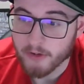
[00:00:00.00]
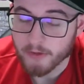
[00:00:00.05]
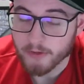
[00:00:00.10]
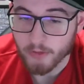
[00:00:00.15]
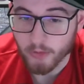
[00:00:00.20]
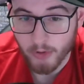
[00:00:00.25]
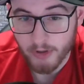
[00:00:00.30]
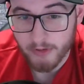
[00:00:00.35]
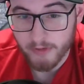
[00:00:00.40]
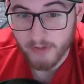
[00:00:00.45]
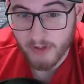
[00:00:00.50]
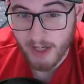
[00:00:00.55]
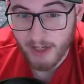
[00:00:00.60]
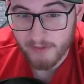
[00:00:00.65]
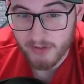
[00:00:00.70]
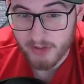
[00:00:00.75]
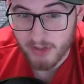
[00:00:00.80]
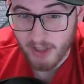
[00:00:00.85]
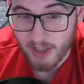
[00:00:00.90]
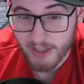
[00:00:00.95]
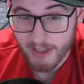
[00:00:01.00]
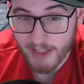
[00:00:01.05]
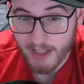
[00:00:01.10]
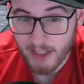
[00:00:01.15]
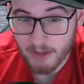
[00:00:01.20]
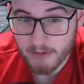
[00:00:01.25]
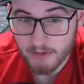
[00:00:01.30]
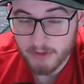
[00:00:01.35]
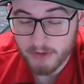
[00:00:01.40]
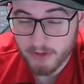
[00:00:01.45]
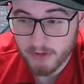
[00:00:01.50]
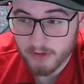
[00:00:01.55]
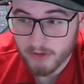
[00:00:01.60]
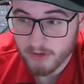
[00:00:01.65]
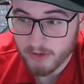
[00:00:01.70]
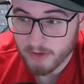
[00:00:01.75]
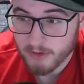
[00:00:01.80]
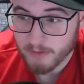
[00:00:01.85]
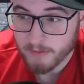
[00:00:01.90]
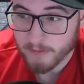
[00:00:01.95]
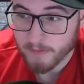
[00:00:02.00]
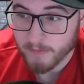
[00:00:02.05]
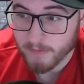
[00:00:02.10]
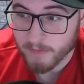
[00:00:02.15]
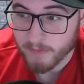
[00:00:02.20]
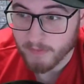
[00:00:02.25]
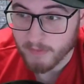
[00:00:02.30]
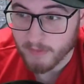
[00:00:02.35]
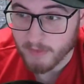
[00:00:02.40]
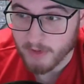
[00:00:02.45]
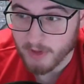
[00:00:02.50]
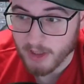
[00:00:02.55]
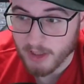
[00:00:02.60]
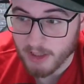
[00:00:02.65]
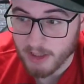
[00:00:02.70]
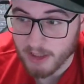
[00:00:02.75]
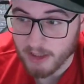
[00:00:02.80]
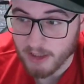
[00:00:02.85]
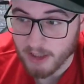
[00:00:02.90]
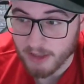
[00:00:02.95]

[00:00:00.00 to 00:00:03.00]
45 strikeouts, a